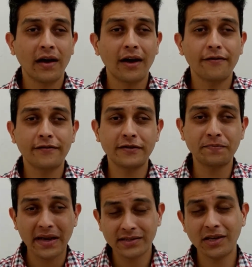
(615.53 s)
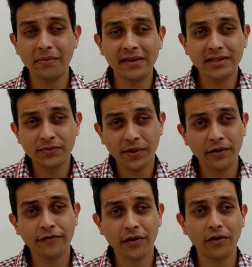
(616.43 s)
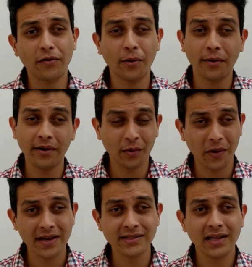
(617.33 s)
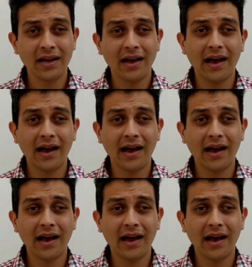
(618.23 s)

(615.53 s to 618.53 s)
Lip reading: I've specially made this video for you on request.